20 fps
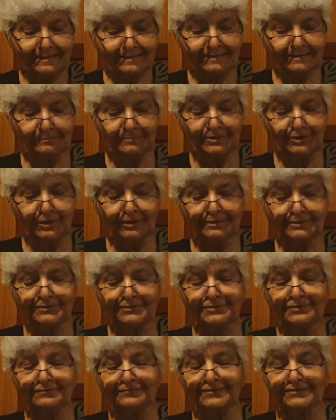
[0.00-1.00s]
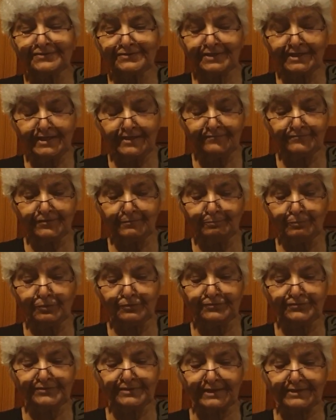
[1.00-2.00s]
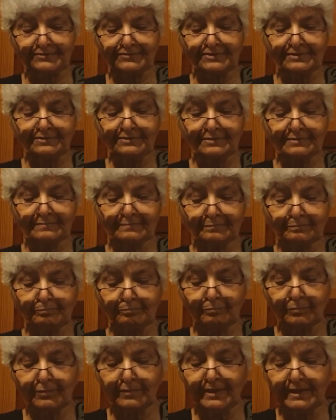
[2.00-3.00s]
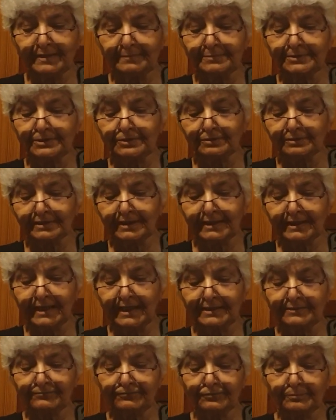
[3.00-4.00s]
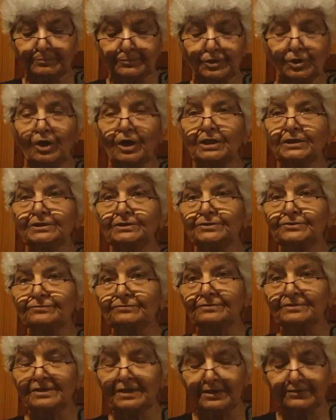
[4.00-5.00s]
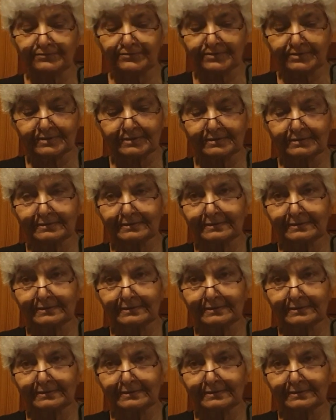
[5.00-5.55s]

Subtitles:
The majority of the slaves of both sexes labored on the land from dawn to dusk.